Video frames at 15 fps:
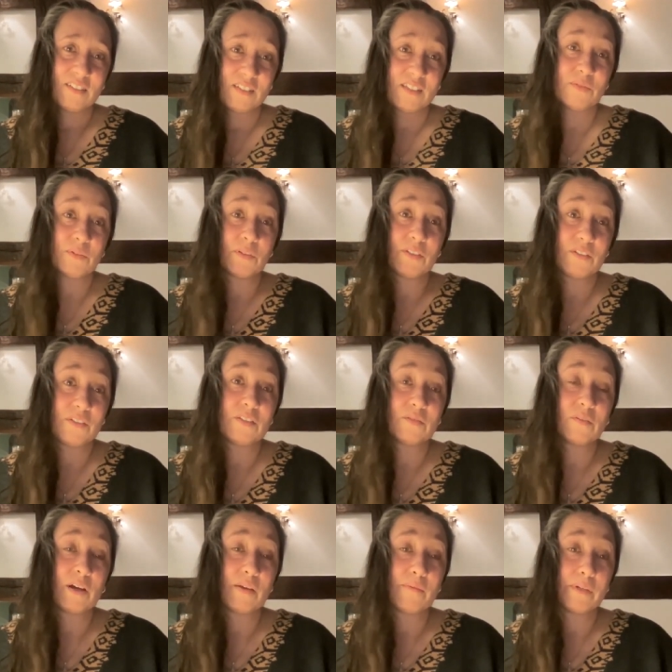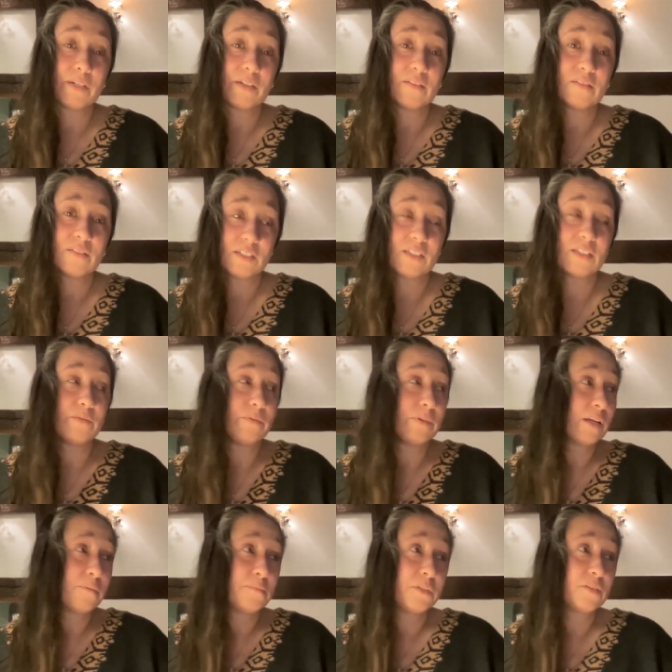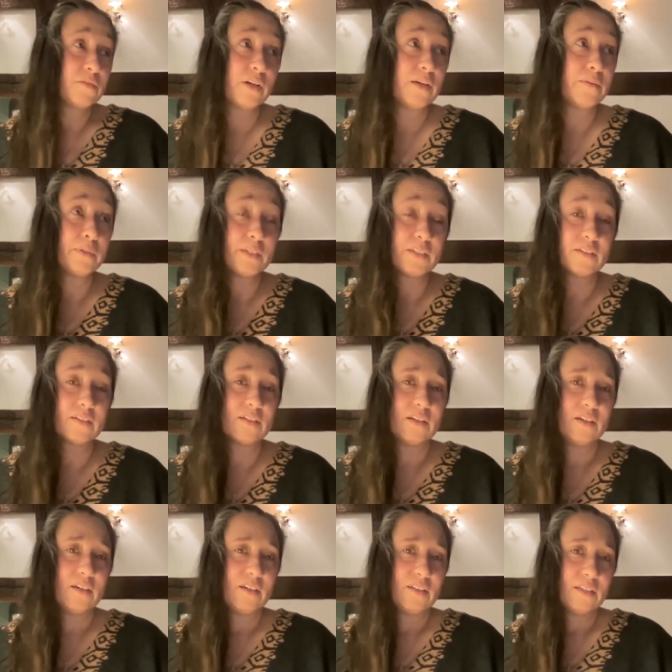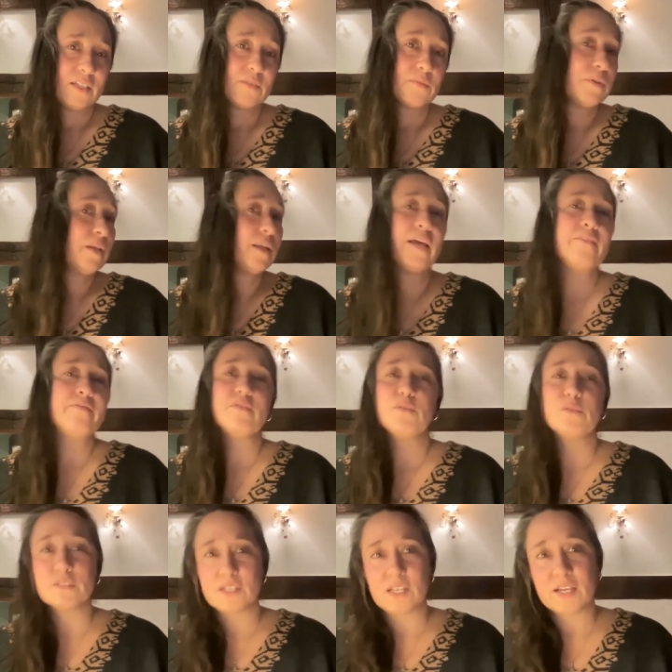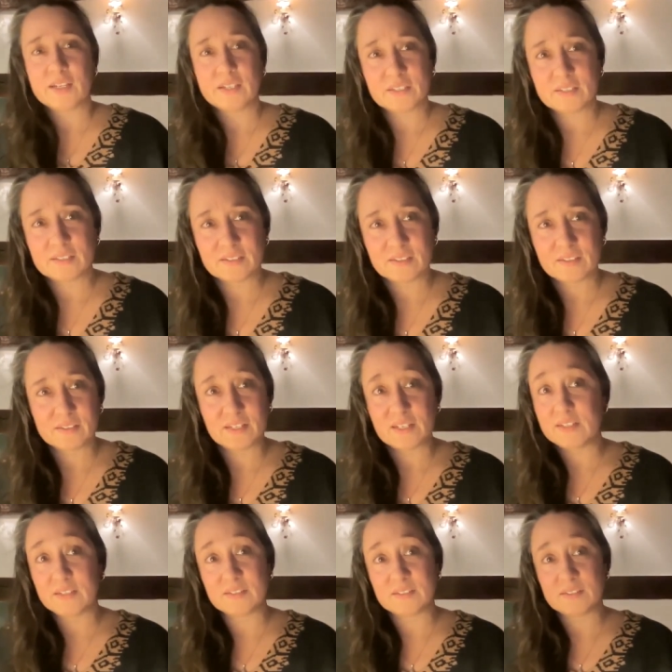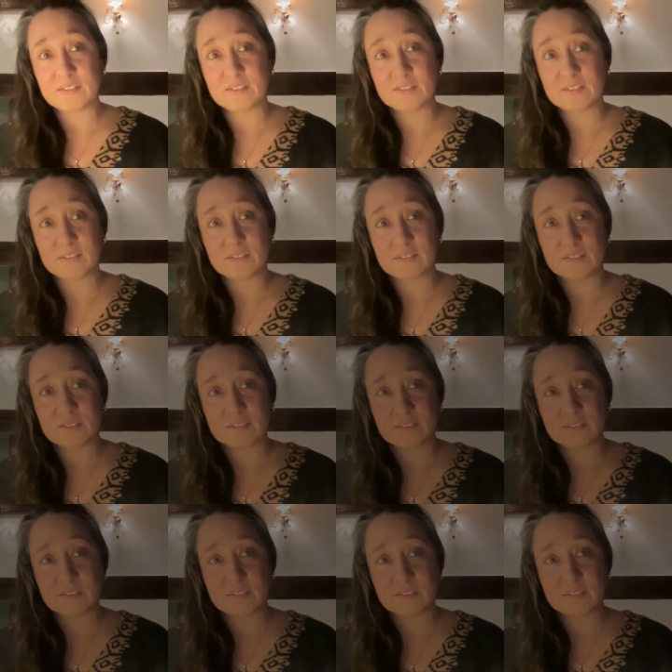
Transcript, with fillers: This is what you're describing. This is what I'm describing. That's what life looks like in that innocence.